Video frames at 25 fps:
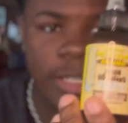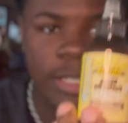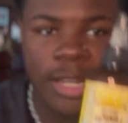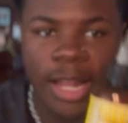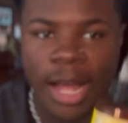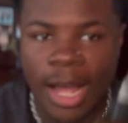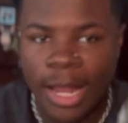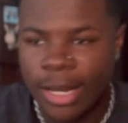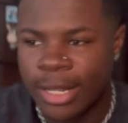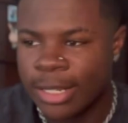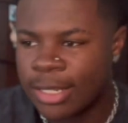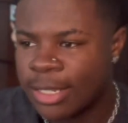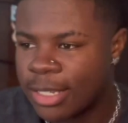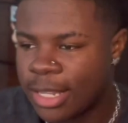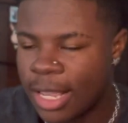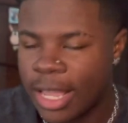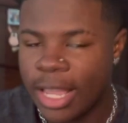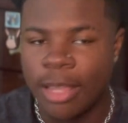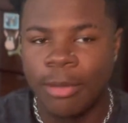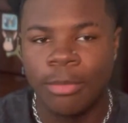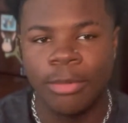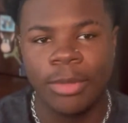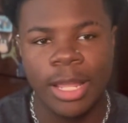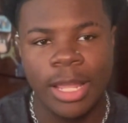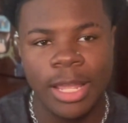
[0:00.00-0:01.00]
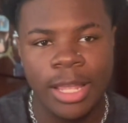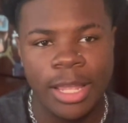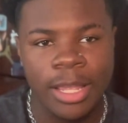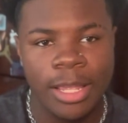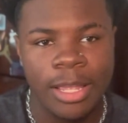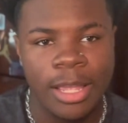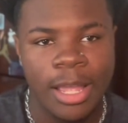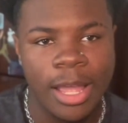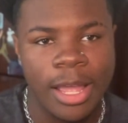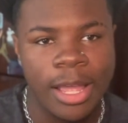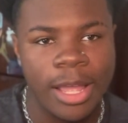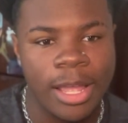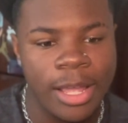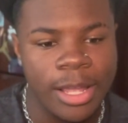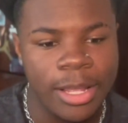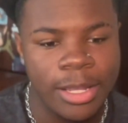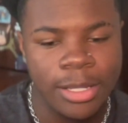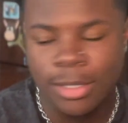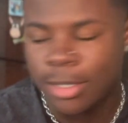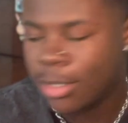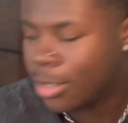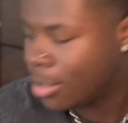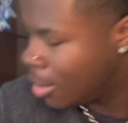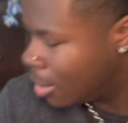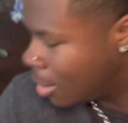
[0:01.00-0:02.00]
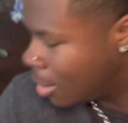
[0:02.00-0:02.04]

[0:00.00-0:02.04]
not the same thing as